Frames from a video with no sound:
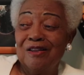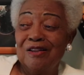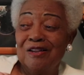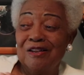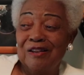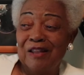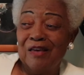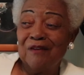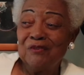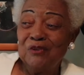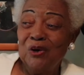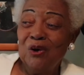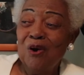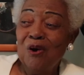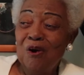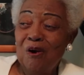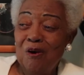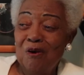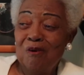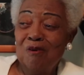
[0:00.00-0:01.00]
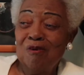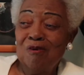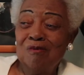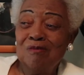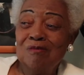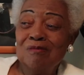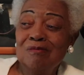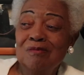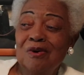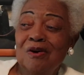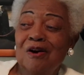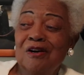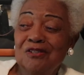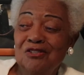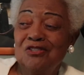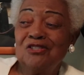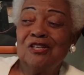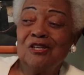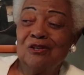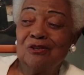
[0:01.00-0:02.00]
left her home, her
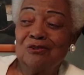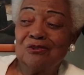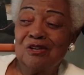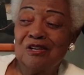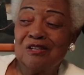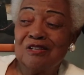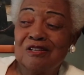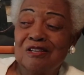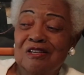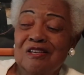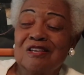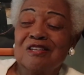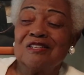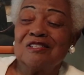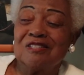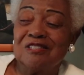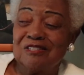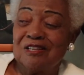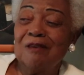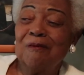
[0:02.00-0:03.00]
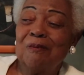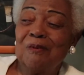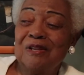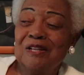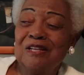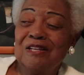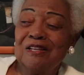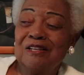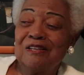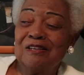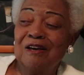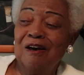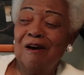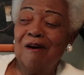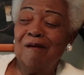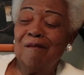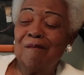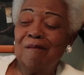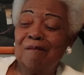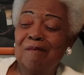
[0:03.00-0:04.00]
children, simply to
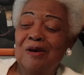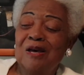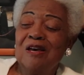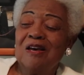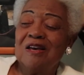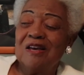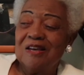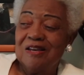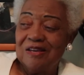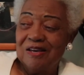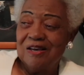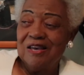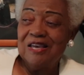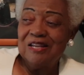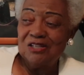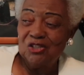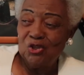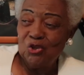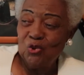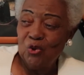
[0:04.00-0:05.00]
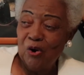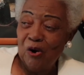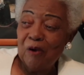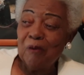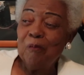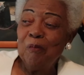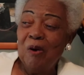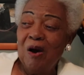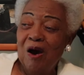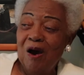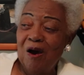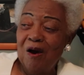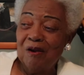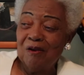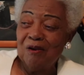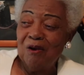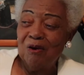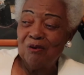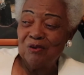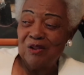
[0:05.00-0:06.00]
come and do her
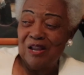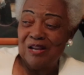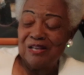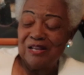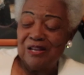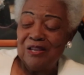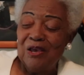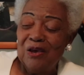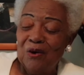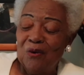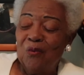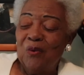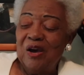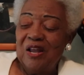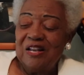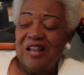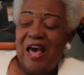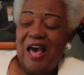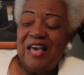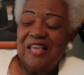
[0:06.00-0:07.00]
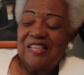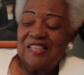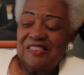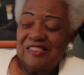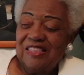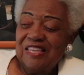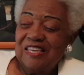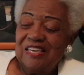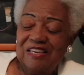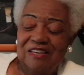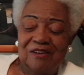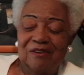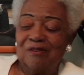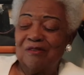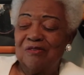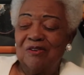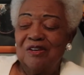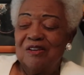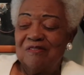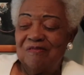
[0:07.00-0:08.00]
part on that, when I think
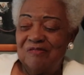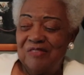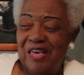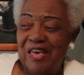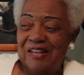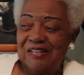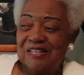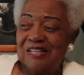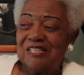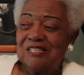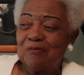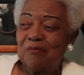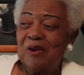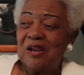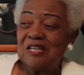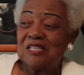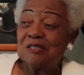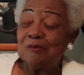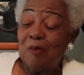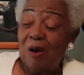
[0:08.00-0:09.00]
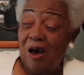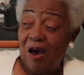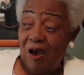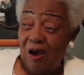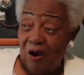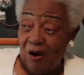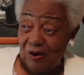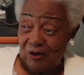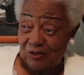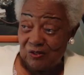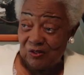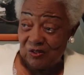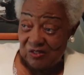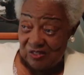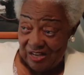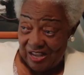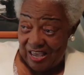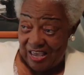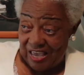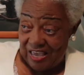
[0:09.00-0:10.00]
of that, this breaks my heart
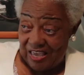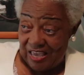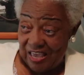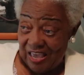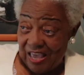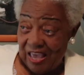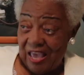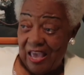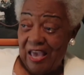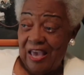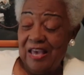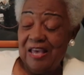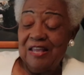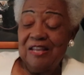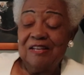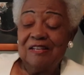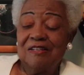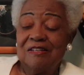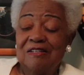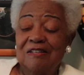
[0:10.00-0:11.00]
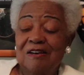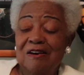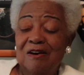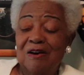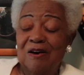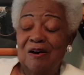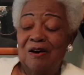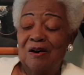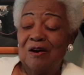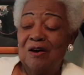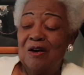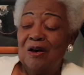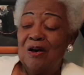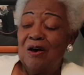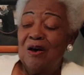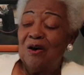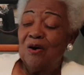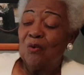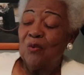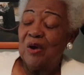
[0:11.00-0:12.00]
today. And
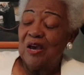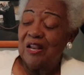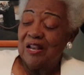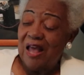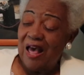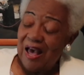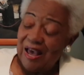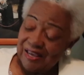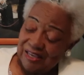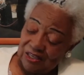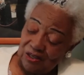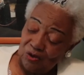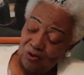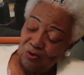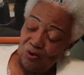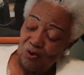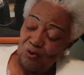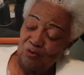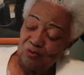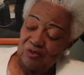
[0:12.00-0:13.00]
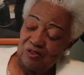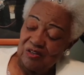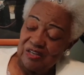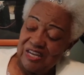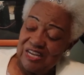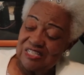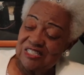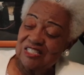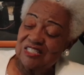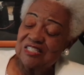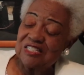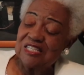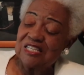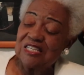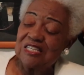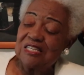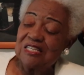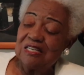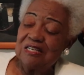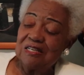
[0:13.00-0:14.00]
when I go on the
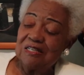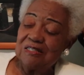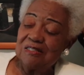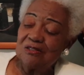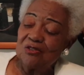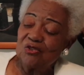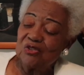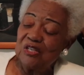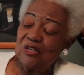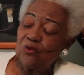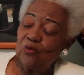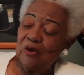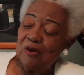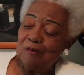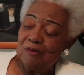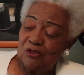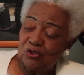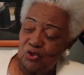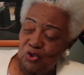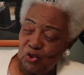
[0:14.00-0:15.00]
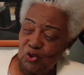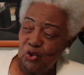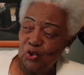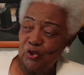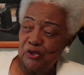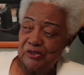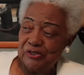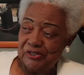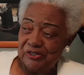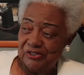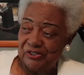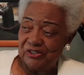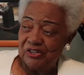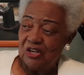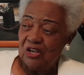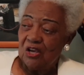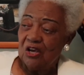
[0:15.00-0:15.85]
LC Women Tours,